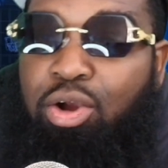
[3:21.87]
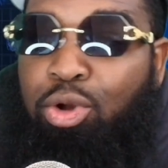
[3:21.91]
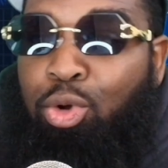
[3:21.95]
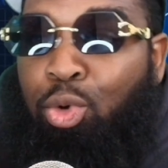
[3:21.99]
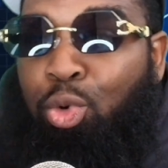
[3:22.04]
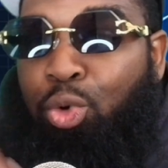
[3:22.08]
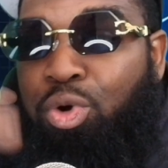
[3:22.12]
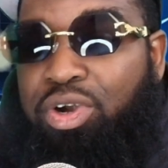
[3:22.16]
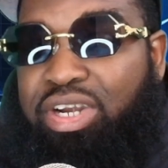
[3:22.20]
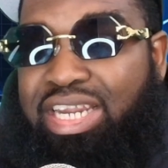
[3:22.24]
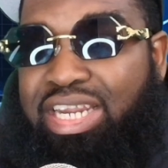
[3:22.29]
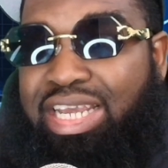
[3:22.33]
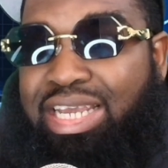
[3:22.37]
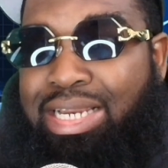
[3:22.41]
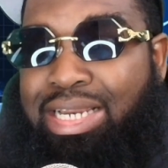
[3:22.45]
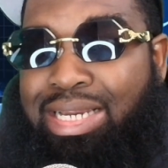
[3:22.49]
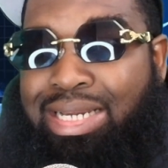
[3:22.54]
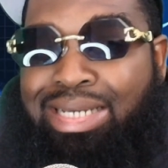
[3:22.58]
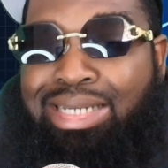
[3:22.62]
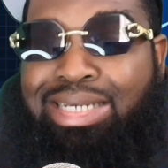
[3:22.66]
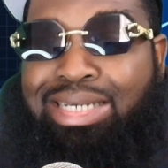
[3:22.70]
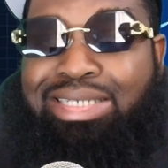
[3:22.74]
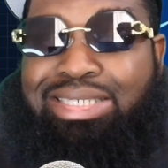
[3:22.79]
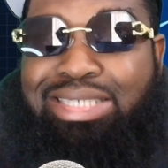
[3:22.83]

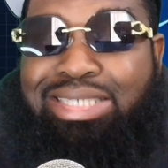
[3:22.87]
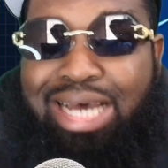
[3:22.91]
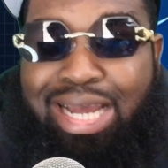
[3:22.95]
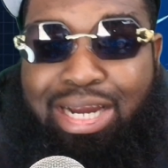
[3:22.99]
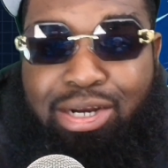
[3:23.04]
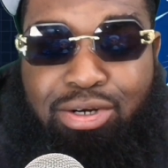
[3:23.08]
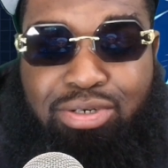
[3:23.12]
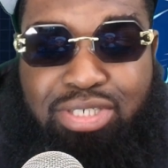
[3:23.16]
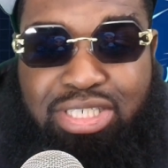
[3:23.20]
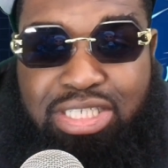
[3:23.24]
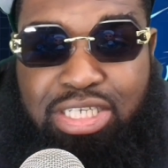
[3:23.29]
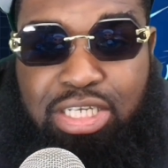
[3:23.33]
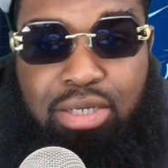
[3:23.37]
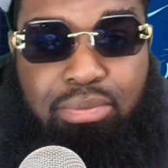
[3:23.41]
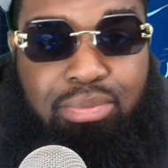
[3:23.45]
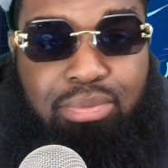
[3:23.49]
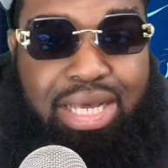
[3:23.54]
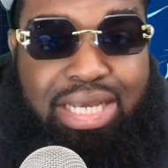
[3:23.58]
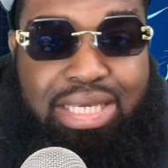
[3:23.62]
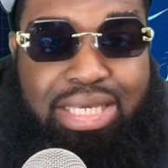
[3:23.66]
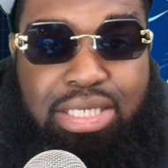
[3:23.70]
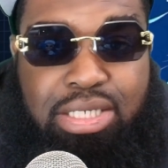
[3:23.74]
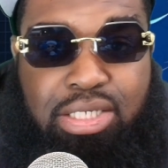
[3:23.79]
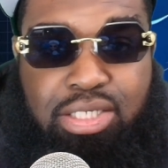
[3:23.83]
coordinating an entire team
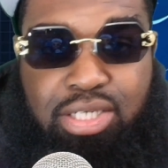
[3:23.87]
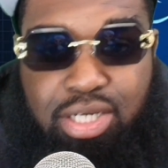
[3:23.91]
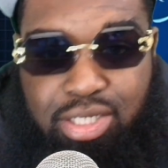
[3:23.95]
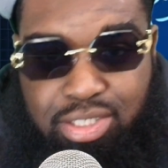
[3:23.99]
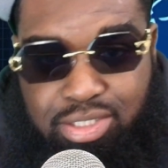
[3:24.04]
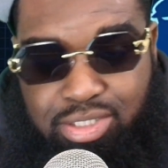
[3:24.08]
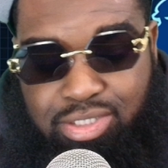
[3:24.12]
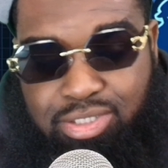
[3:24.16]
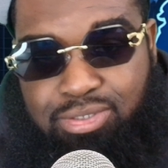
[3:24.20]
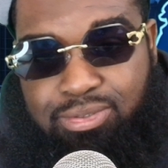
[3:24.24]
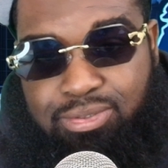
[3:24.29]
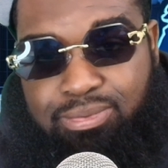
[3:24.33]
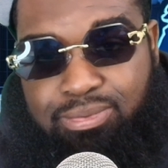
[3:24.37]
like he does.